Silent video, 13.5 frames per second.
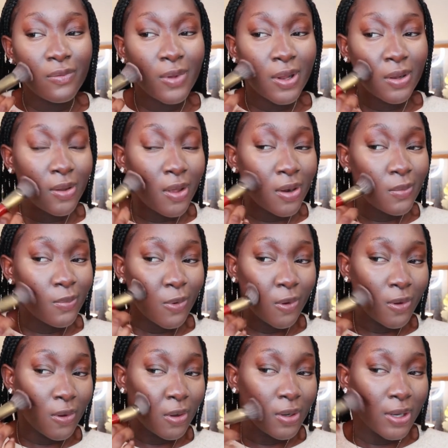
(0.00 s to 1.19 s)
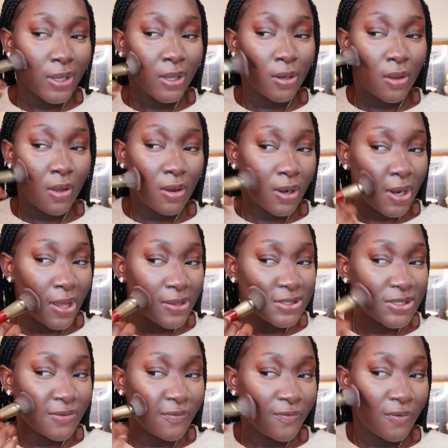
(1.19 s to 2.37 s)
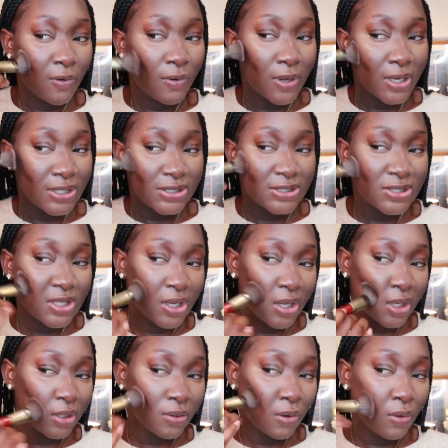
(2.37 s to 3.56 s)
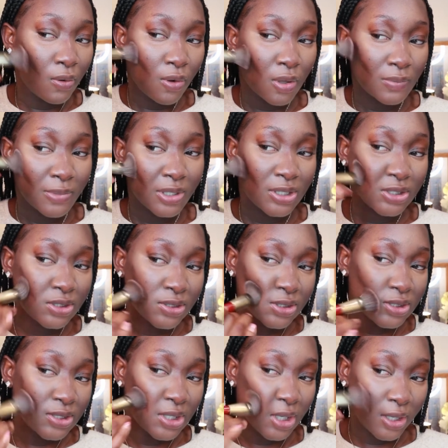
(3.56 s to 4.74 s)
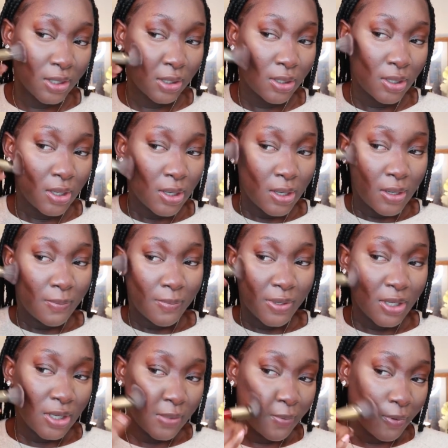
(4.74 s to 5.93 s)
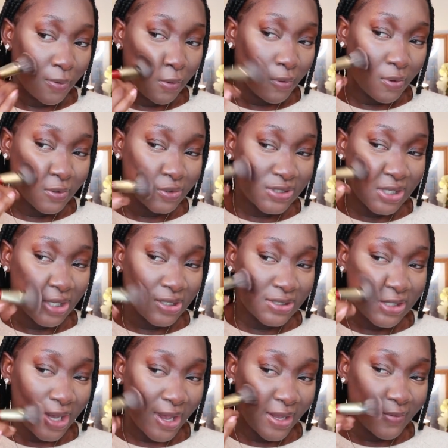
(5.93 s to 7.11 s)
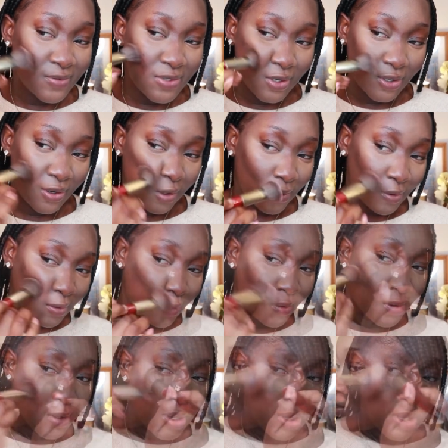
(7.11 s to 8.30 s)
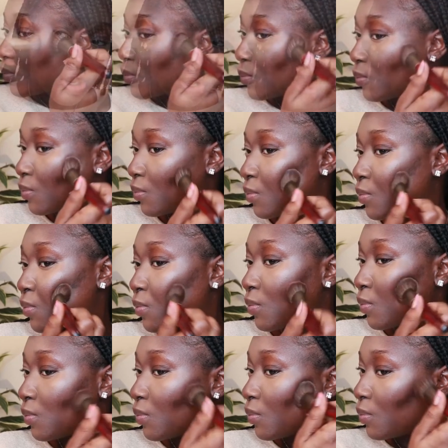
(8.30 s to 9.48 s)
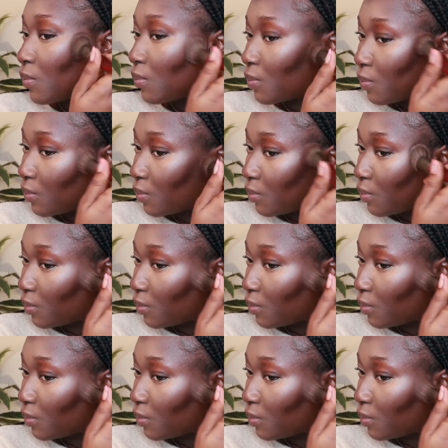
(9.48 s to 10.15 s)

a lot more like long lasting for oily skin or combination skin people, skin types, you know. No matter how dark this is,